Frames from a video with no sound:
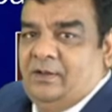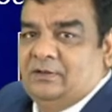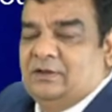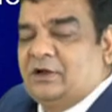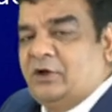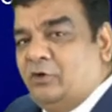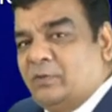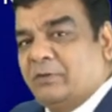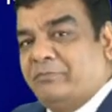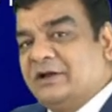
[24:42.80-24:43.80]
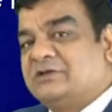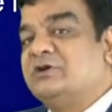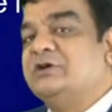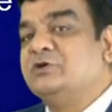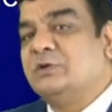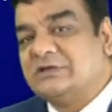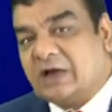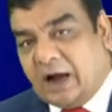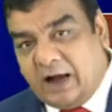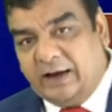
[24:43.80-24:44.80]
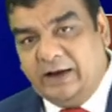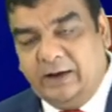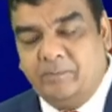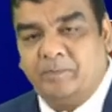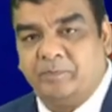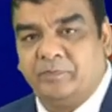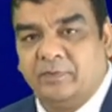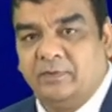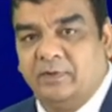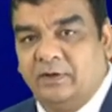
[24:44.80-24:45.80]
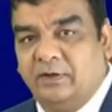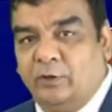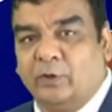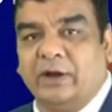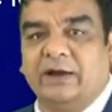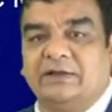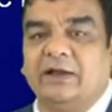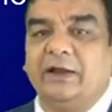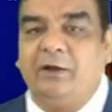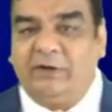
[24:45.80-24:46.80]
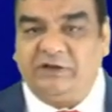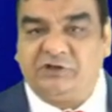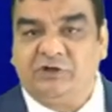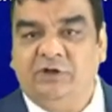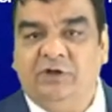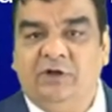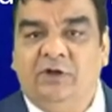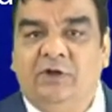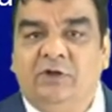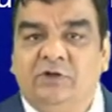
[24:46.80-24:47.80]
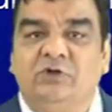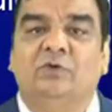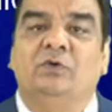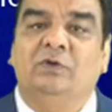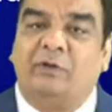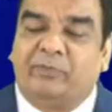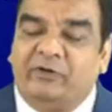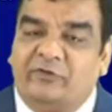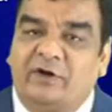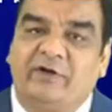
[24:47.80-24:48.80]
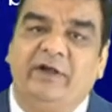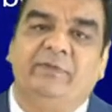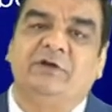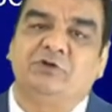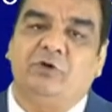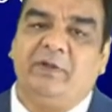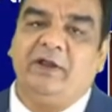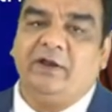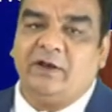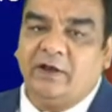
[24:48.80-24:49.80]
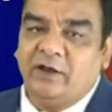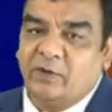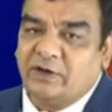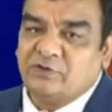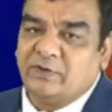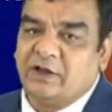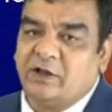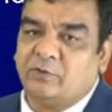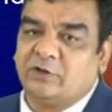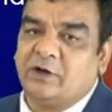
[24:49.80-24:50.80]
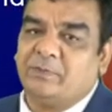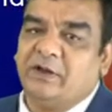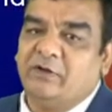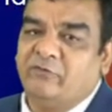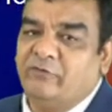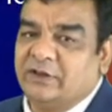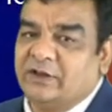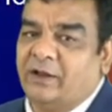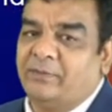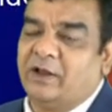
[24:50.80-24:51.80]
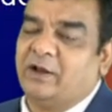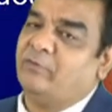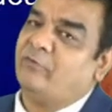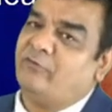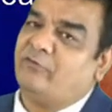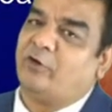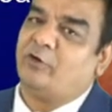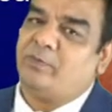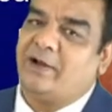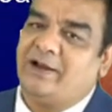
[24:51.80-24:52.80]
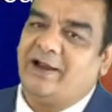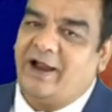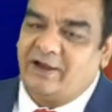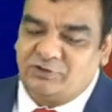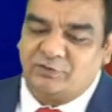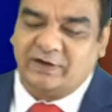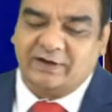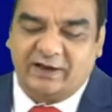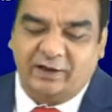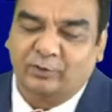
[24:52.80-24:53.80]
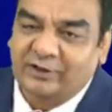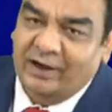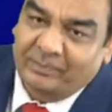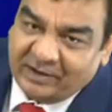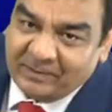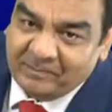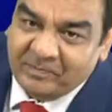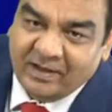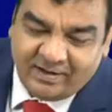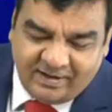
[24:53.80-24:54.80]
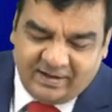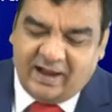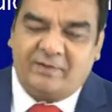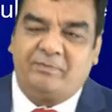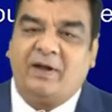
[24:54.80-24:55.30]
the tumor breast ratio is high, looking at the image, so the preferred treatment should be neoadjuvant chemotherapy with the MRM followed by adjuvant chemotherapy. And my